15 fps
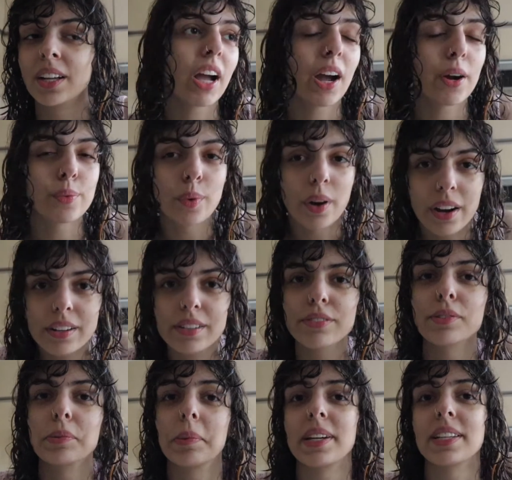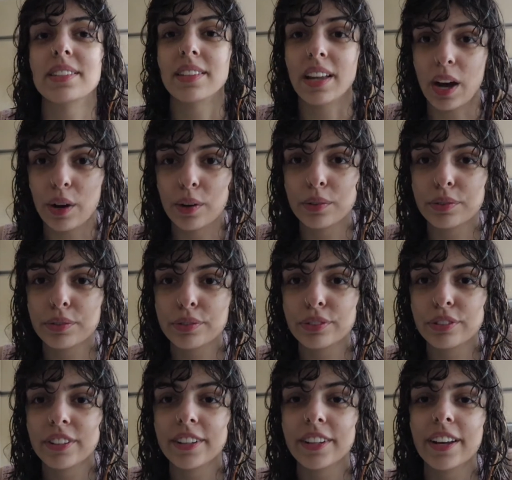I work for
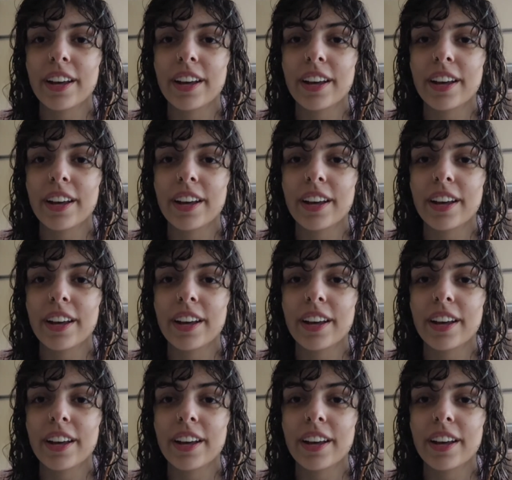myself,